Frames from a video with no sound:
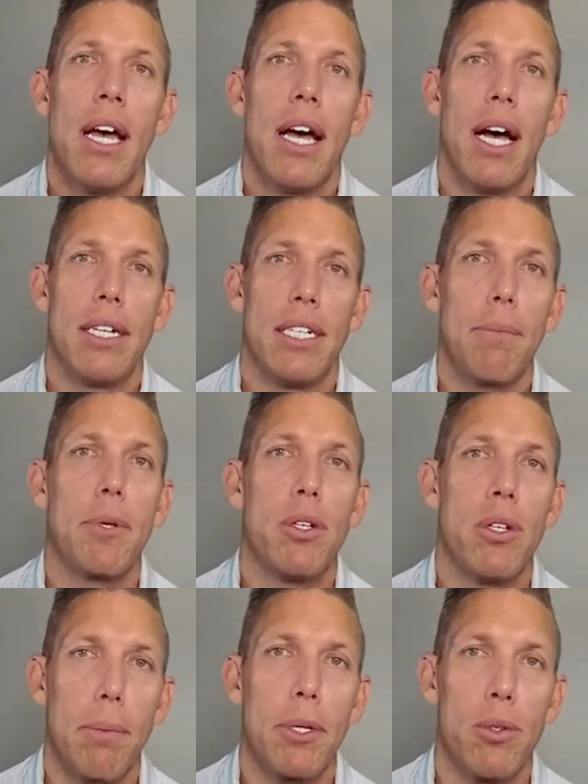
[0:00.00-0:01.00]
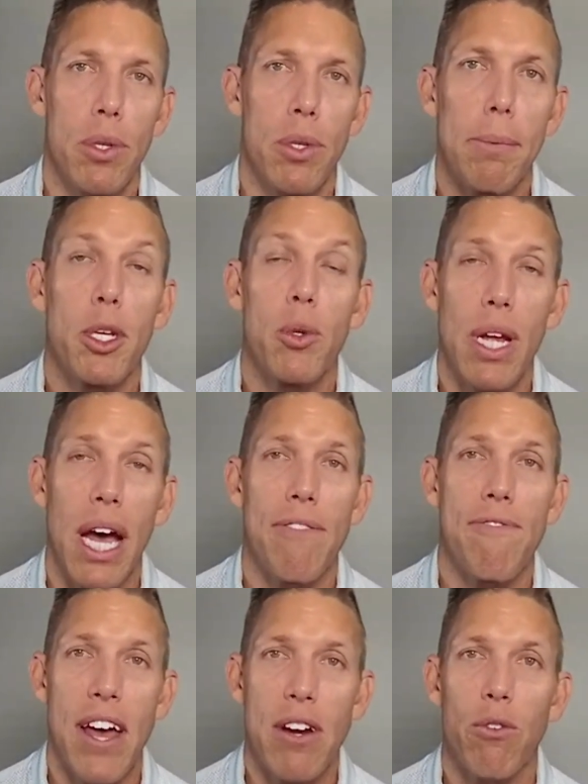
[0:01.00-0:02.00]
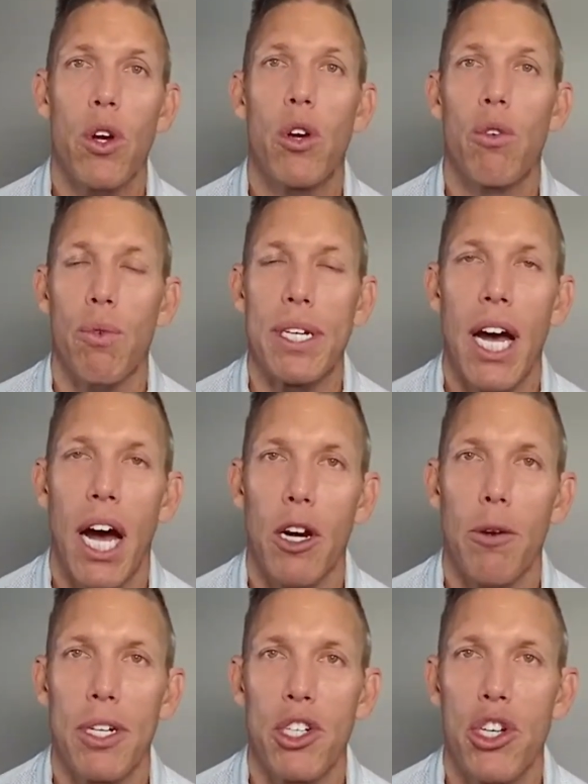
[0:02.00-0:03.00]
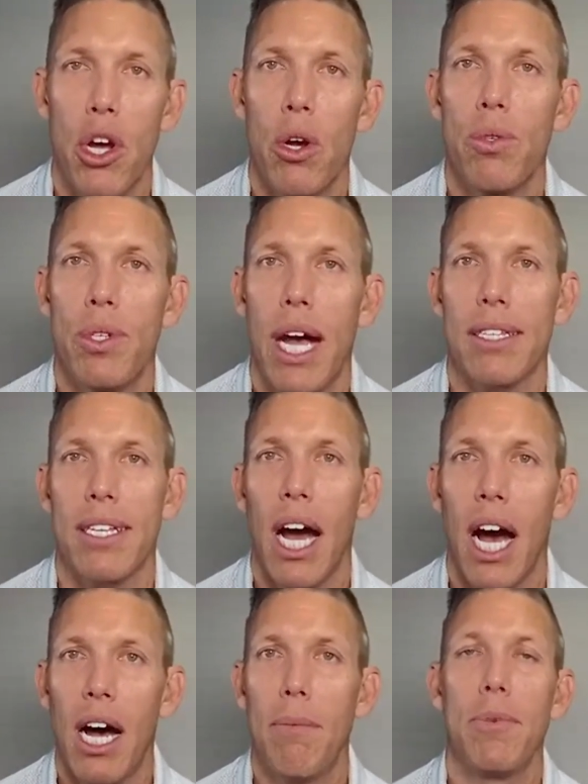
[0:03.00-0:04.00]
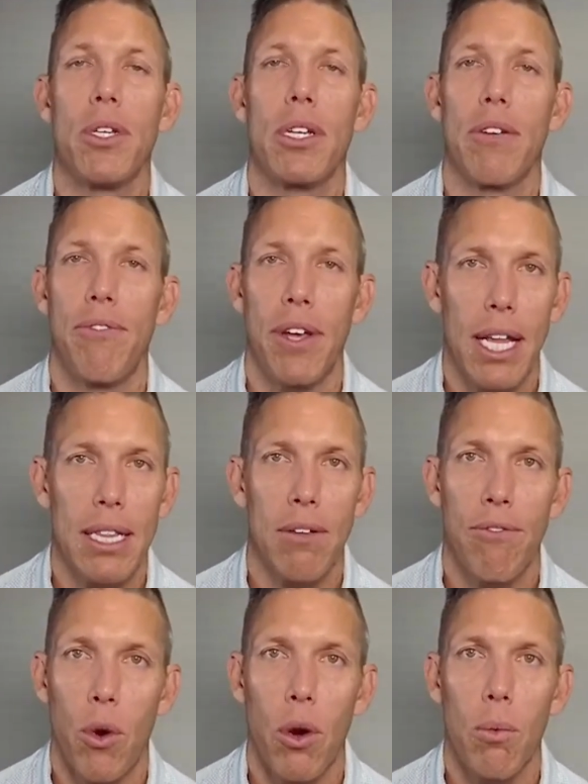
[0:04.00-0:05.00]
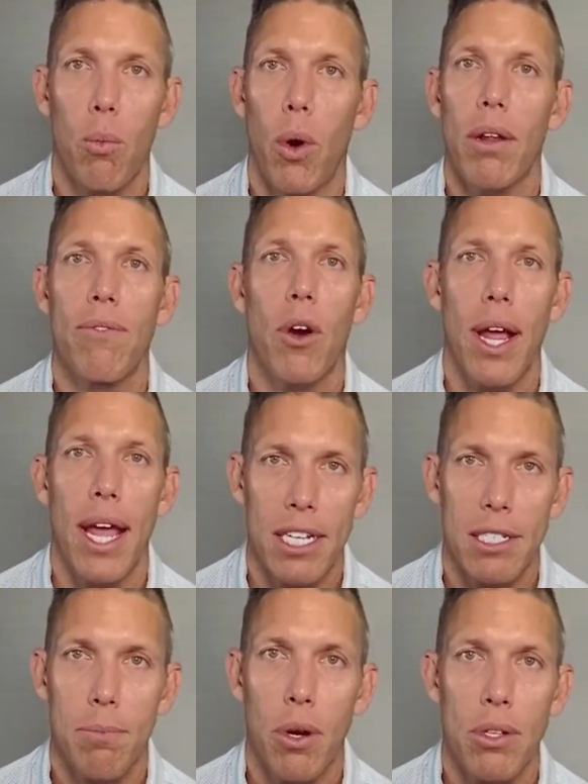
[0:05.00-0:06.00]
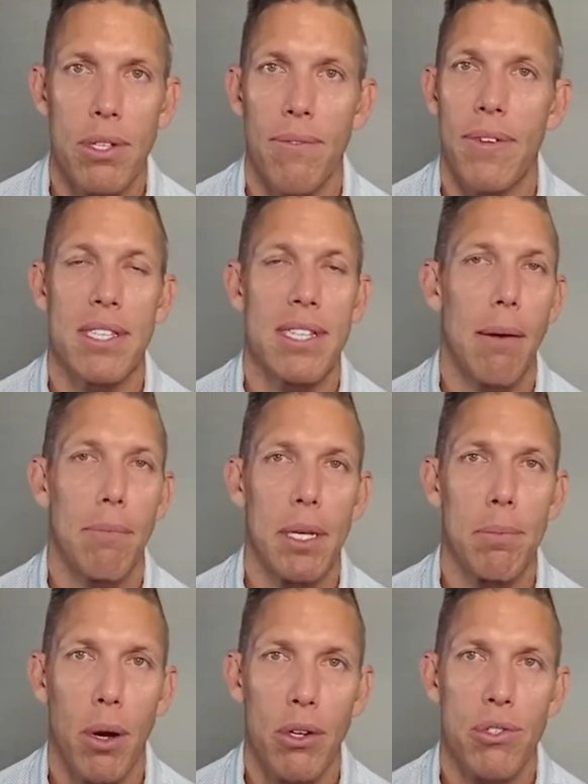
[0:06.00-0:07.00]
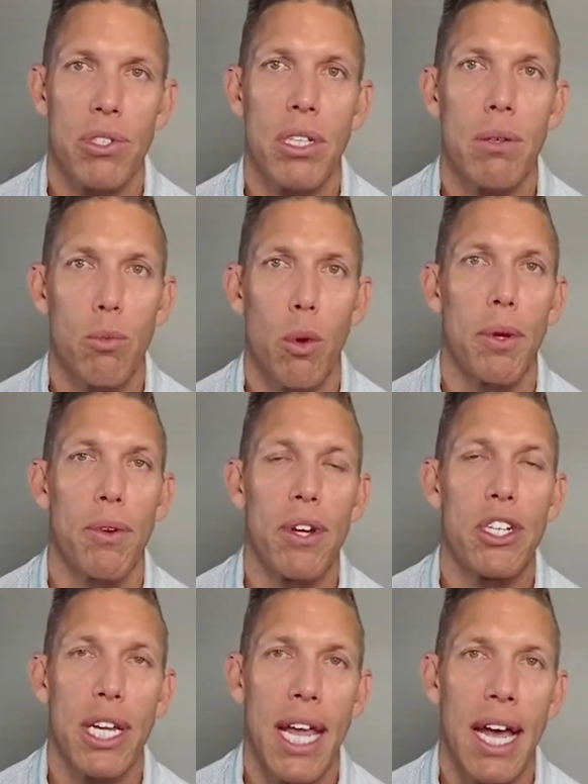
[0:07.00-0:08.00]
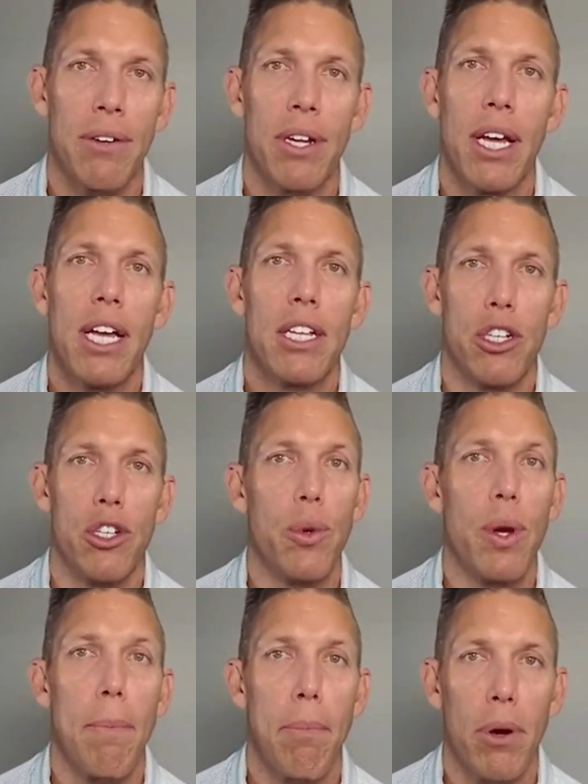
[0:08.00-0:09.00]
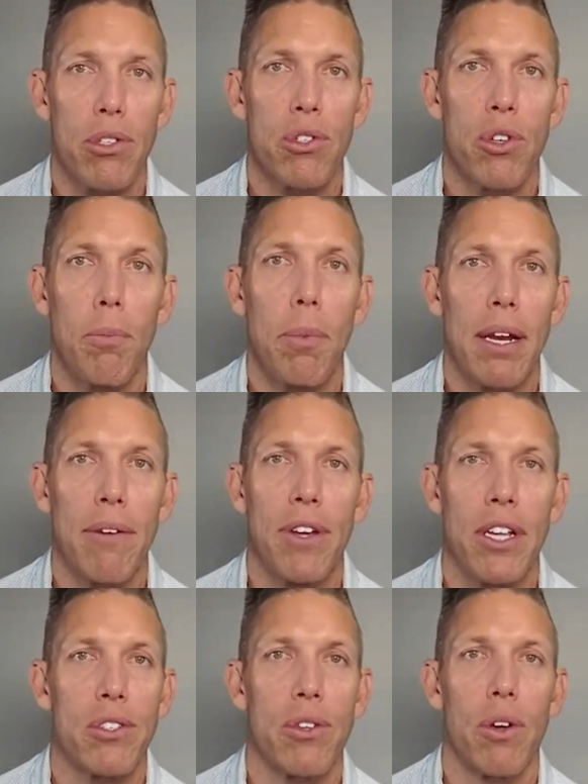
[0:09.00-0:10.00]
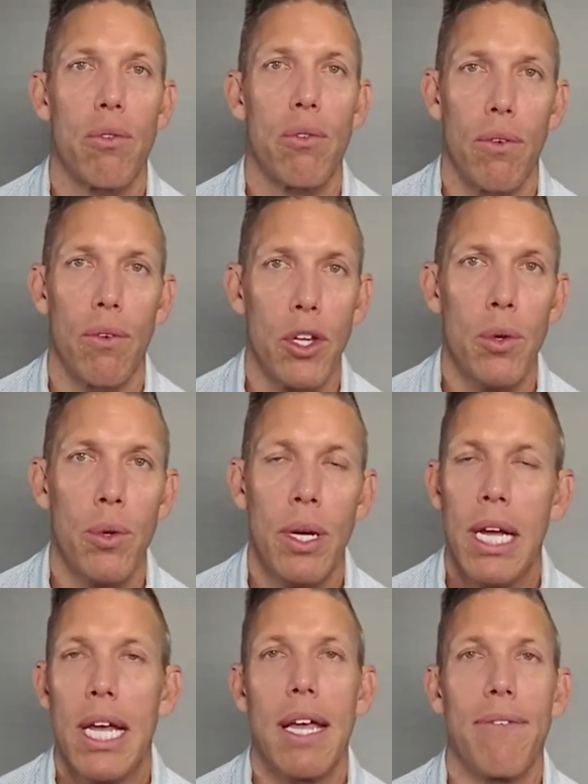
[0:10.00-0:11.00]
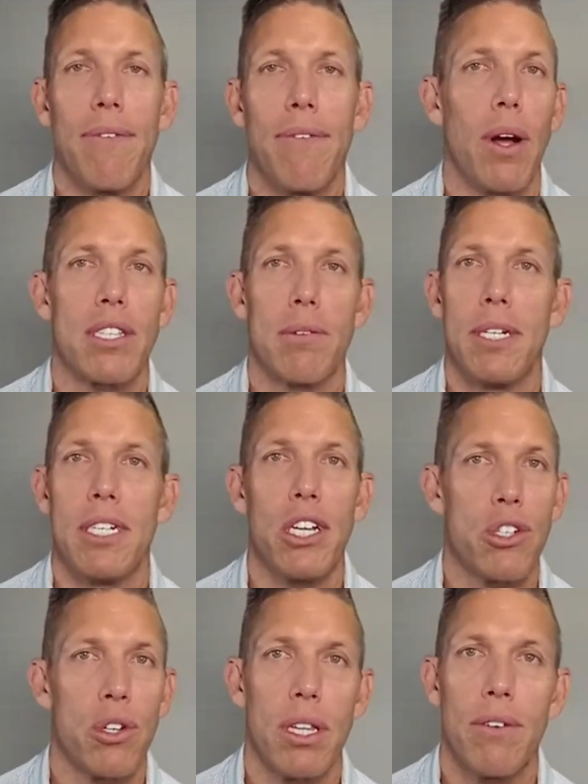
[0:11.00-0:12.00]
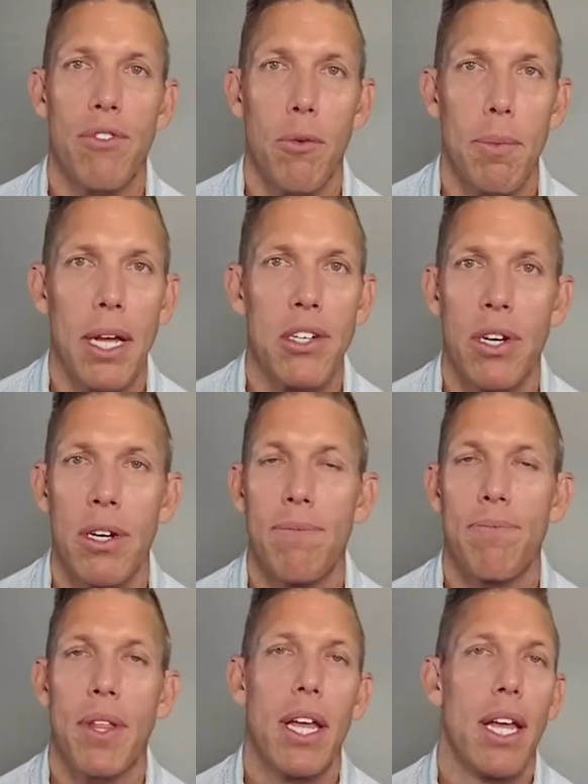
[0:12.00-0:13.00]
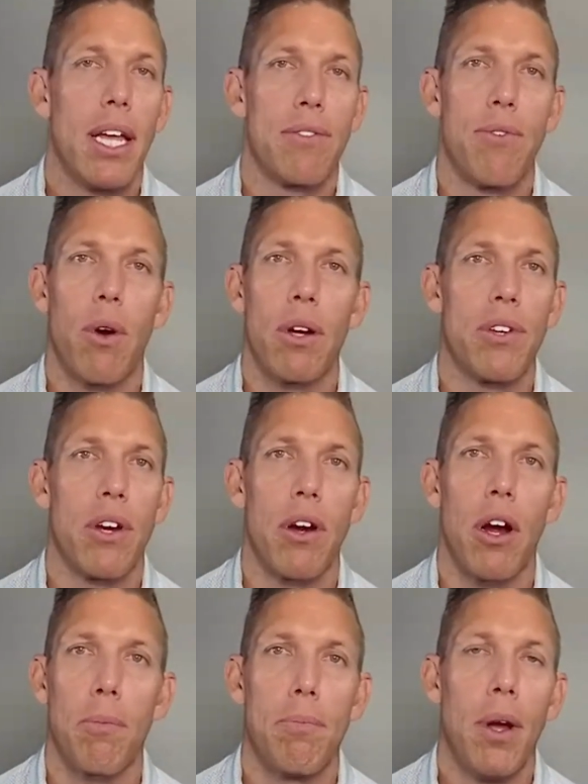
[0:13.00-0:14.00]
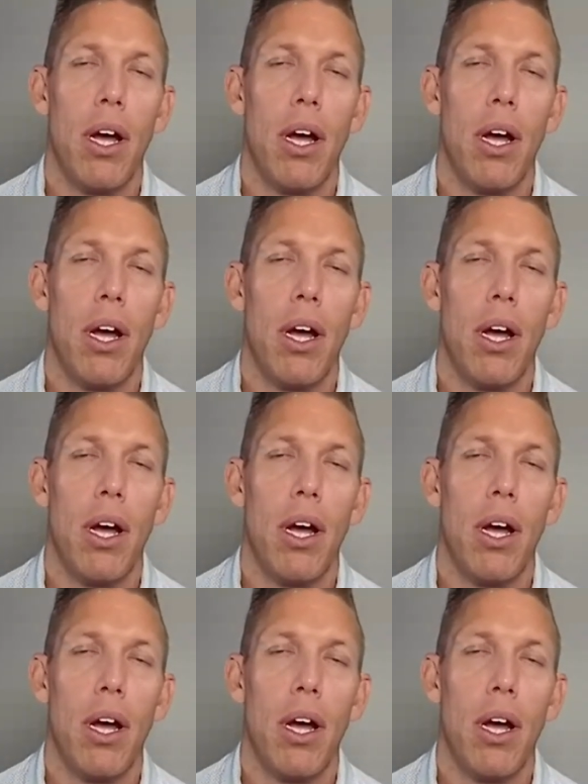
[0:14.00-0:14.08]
www.federalretirementshow.com. You can fill out the form. One of our experts, if it's not me personally, will be reaching out to do a personal benefits review. If you want some additional information as far as our